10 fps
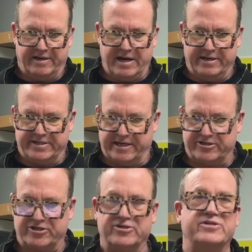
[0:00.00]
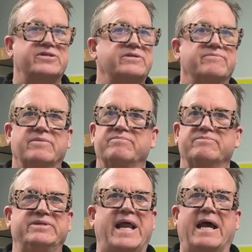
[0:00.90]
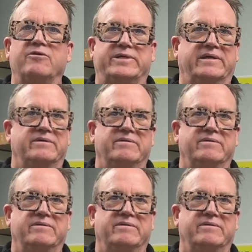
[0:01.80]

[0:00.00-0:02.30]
And Testors nailed it.